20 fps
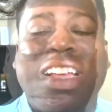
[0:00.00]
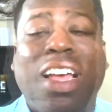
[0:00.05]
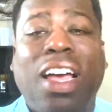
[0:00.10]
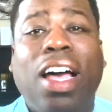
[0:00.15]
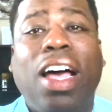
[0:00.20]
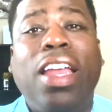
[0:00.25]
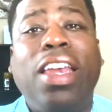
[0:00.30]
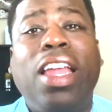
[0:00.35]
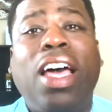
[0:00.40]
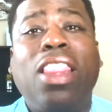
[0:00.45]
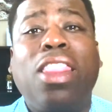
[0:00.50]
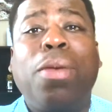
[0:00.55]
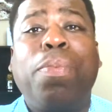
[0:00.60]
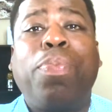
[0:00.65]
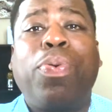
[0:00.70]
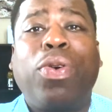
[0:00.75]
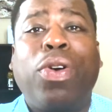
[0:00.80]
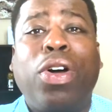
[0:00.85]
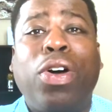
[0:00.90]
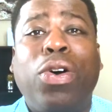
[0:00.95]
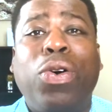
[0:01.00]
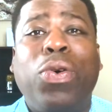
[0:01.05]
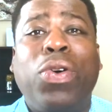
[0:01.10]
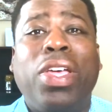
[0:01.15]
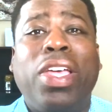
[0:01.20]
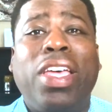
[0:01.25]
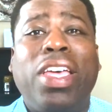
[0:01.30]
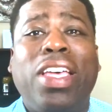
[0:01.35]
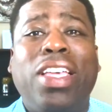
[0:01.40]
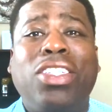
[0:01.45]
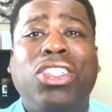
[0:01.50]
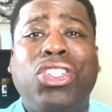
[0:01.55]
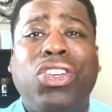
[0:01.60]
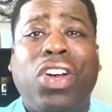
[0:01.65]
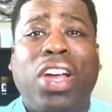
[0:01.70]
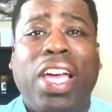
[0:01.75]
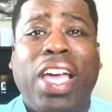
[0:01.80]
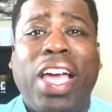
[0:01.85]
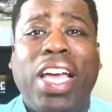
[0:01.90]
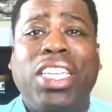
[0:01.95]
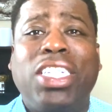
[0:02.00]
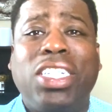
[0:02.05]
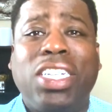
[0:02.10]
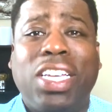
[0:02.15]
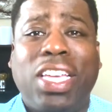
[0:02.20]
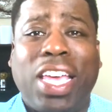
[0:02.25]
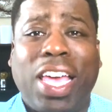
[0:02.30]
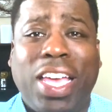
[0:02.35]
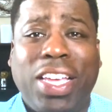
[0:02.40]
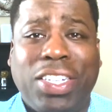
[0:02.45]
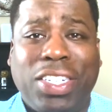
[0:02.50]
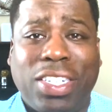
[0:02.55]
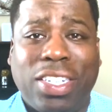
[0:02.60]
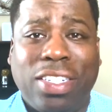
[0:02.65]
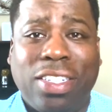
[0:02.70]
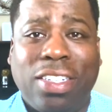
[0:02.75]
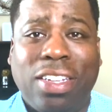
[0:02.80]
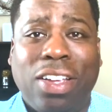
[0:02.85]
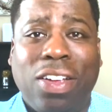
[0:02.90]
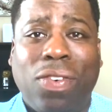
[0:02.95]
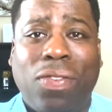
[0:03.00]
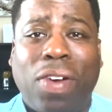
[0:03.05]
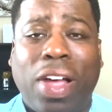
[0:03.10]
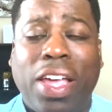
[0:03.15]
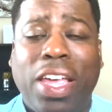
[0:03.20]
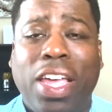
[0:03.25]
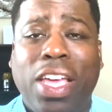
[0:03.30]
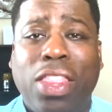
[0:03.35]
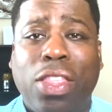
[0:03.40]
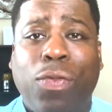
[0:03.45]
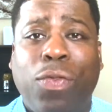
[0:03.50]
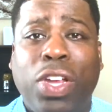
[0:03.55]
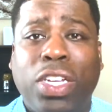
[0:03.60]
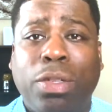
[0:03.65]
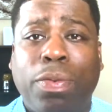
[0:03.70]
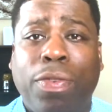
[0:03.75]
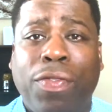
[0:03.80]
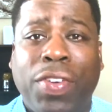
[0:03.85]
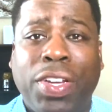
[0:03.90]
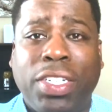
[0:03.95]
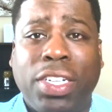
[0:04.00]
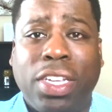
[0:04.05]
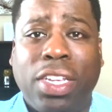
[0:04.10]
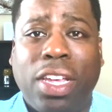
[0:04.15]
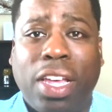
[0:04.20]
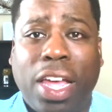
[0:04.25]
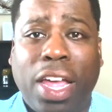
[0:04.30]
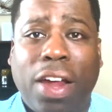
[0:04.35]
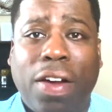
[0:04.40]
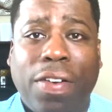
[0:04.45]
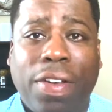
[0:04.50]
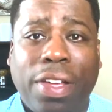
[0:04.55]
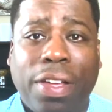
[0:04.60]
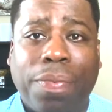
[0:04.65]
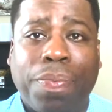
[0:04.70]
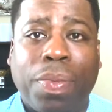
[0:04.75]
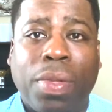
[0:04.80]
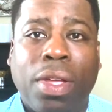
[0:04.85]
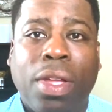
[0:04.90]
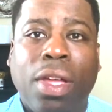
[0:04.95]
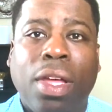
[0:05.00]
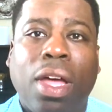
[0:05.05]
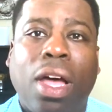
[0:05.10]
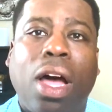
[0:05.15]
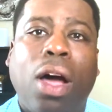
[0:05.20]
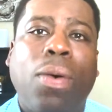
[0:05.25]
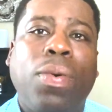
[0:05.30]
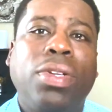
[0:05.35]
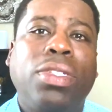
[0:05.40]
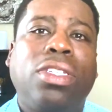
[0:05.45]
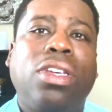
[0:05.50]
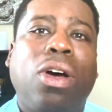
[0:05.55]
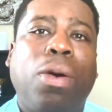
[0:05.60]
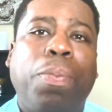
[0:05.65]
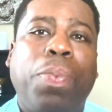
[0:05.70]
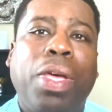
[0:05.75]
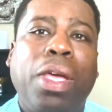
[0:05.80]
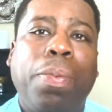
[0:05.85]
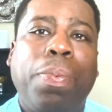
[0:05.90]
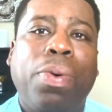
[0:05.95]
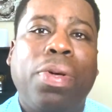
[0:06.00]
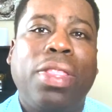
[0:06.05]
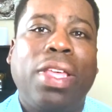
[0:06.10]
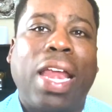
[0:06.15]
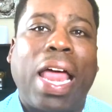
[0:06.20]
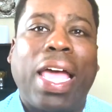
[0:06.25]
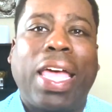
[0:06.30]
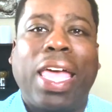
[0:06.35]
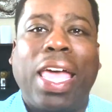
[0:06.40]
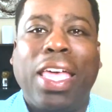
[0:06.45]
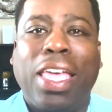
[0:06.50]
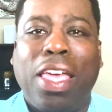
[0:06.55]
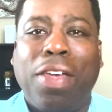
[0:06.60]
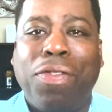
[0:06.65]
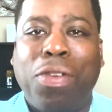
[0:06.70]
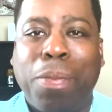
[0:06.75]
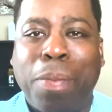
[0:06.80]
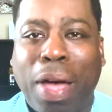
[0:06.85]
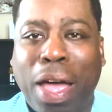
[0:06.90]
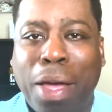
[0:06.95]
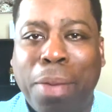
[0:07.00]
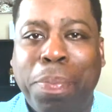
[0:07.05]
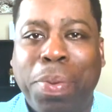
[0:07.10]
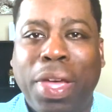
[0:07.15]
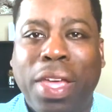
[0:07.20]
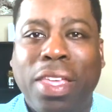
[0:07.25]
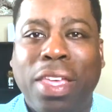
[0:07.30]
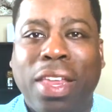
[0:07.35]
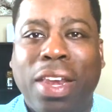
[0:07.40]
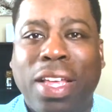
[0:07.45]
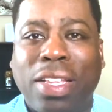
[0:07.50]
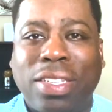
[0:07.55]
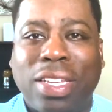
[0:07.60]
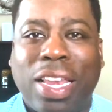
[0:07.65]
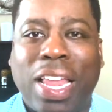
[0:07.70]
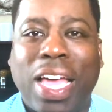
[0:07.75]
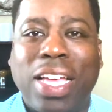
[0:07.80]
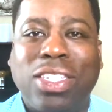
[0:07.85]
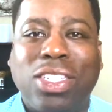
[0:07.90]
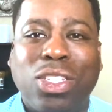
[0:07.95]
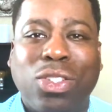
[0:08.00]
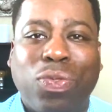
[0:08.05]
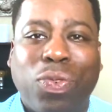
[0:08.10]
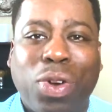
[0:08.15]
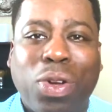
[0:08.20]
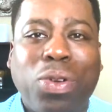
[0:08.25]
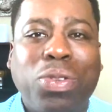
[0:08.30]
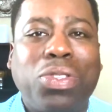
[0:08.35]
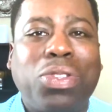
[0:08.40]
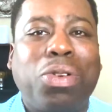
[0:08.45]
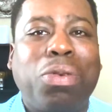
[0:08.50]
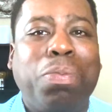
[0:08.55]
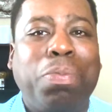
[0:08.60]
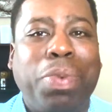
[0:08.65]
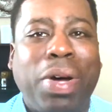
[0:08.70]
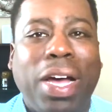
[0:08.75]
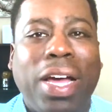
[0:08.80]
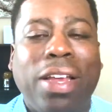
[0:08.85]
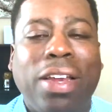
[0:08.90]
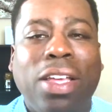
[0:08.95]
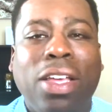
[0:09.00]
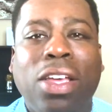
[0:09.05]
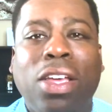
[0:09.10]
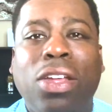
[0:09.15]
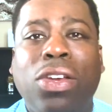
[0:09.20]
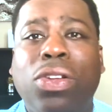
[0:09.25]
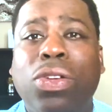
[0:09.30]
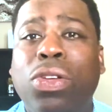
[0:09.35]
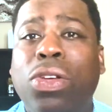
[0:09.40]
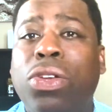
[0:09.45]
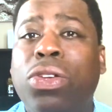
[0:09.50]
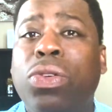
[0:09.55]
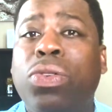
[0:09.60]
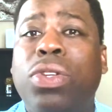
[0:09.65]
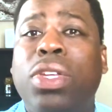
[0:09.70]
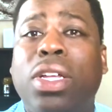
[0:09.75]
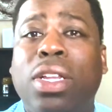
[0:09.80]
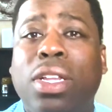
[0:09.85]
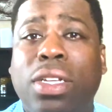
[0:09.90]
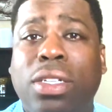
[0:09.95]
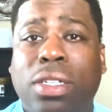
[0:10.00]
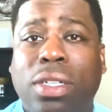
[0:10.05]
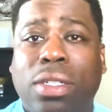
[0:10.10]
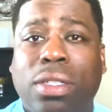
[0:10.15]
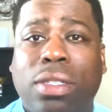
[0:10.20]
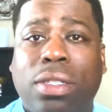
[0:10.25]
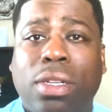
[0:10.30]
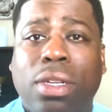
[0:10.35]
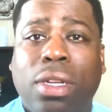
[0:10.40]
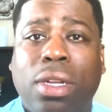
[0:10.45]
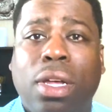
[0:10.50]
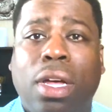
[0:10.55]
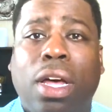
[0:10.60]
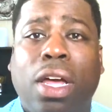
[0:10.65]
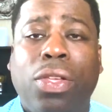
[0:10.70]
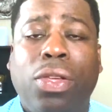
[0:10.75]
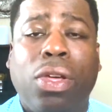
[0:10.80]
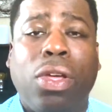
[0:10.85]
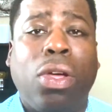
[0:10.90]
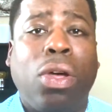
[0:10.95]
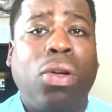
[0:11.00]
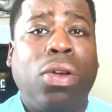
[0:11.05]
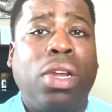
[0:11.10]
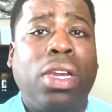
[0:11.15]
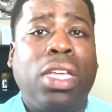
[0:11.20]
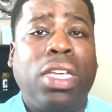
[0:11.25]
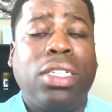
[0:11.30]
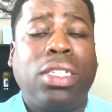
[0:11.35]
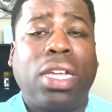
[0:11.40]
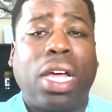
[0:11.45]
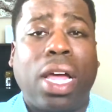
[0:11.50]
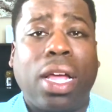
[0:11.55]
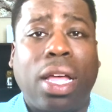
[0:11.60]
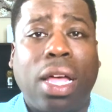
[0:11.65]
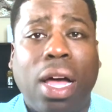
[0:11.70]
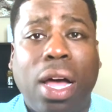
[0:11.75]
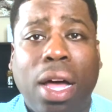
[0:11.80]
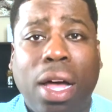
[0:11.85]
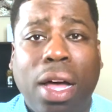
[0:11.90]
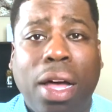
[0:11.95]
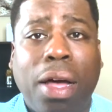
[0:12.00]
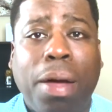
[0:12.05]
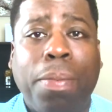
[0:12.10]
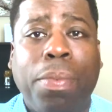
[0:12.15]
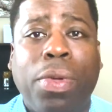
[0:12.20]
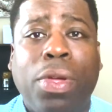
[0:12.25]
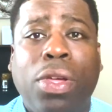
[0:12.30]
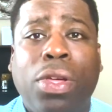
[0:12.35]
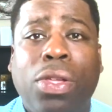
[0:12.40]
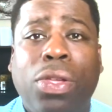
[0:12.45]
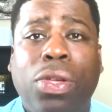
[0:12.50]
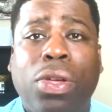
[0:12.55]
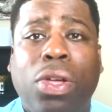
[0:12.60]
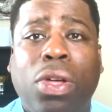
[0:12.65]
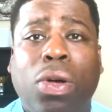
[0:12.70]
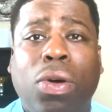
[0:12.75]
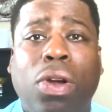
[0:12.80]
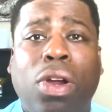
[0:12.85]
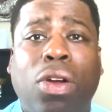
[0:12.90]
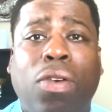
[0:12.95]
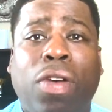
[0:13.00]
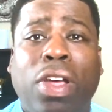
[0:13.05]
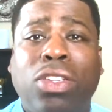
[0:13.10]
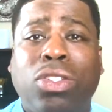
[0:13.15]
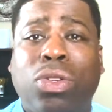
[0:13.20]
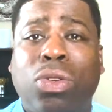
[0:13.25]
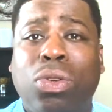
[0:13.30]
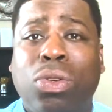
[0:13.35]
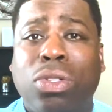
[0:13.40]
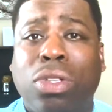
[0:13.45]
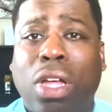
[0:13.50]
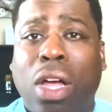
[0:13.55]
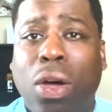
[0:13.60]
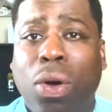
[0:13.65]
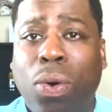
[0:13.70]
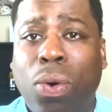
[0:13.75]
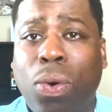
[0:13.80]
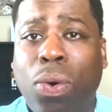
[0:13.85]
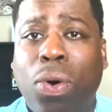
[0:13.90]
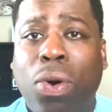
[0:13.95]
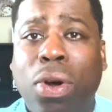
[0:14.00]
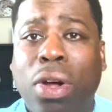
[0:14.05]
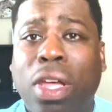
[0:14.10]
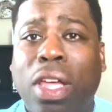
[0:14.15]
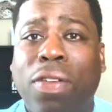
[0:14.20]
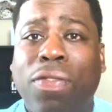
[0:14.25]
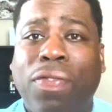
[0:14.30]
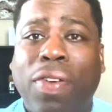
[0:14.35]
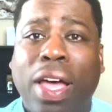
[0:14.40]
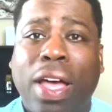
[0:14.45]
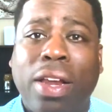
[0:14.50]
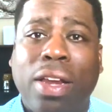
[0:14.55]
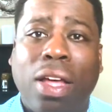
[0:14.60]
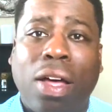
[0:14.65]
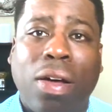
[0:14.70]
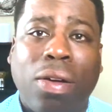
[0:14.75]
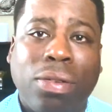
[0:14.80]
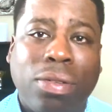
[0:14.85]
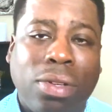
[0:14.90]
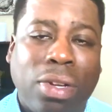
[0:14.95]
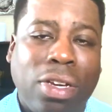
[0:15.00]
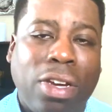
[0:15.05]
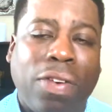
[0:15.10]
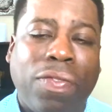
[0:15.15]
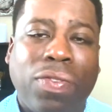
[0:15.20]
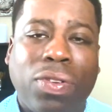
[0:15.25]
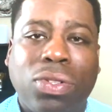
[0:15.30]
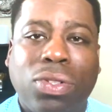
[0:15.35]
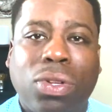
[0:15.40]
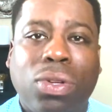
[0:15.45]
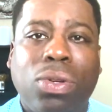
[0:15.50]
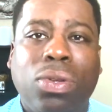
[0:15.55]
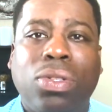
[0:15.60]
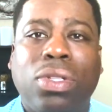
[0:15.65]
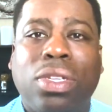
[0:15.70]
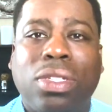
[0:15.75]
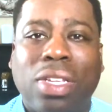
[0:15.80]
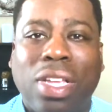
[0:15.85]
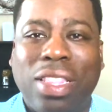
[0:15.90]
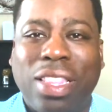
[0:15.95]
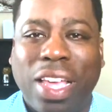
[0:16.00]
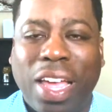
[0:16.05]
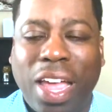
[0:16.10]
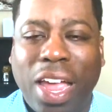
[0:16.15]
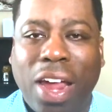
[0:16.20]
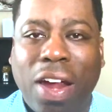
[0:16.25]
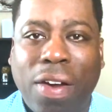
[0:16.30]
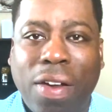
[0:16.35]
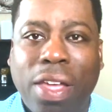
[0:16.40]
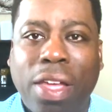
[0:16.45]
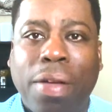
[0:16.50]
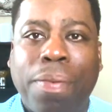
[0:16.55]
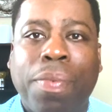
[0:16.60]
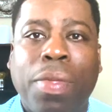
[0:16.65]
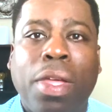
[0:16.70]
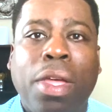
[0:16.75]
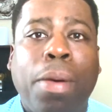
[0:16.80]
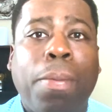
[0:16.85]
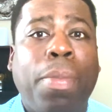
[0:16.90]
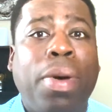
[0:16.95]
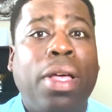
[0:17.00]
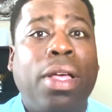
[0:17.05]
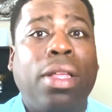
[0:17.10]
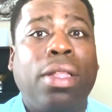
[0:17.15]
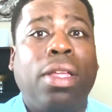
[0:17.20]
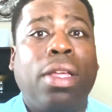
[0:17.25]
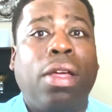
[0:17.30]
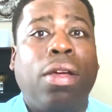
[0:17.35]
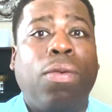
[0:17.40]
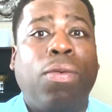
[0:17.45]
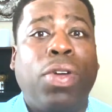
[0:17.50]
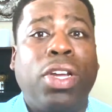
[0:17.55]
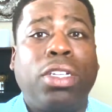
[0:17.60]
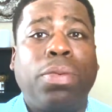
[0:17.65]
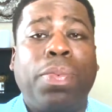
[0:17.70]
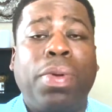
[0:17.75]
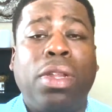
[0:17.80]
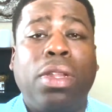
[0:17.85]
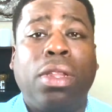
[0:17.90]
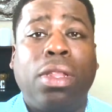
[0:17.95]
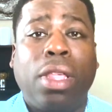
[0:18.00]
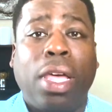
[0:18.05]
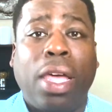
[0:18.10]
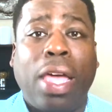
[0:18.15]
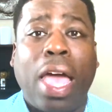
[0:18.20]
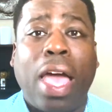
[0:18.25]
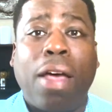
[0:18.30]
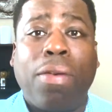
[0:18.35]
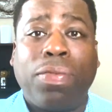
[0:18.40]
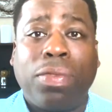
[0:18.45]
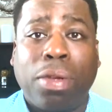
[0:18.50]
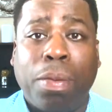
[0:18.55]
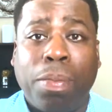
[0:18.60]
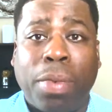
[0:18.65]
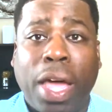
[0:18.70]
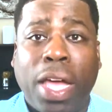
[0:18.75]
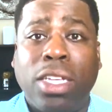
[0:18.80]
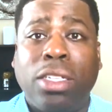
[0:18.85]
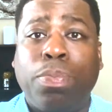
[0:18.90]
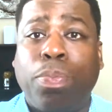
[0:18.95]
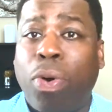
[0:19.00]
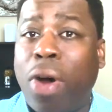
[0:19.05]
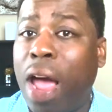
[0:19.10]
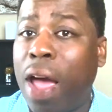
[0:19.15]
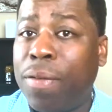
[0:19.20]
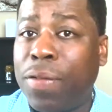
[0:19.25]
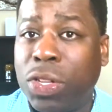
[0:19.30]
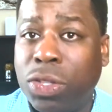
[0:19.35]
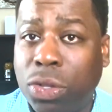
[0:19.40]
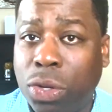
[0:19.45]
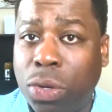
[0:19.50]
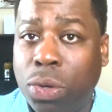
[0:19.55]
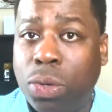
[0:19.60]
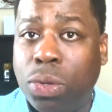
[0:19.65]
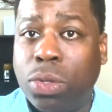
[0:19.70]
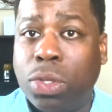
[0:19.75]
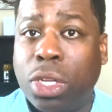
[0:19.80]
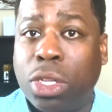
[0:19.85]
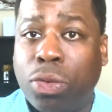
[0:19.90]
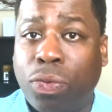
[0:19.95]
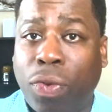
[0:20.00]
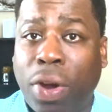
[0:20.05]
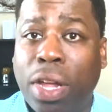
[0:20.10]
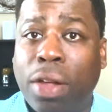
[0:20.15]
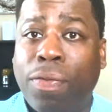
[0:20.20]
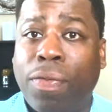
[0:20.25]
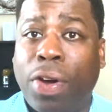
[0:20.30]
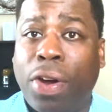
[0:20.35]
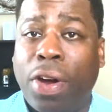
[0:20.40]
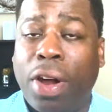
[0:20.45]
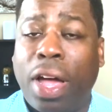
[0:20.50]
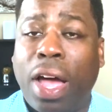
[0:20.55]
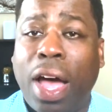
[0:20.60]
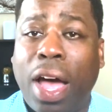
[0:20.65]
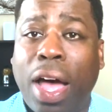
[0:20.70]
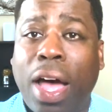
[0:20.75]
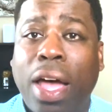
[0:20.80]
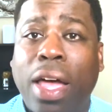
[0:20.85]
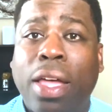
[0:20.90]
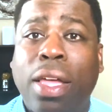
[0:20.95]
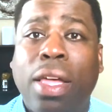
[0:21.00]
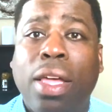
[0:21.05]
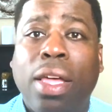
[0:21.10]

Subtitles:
Another pro is your education right here in the Richmond, Virginia area. I always tell people that I can't give you my opinion as a licensed realtor, but do your due diligence. You can go to niche.com, you can go to greatschools.org and find out the different schools that's in the area. But Richmond, they have some nice private schools that's ranked very high.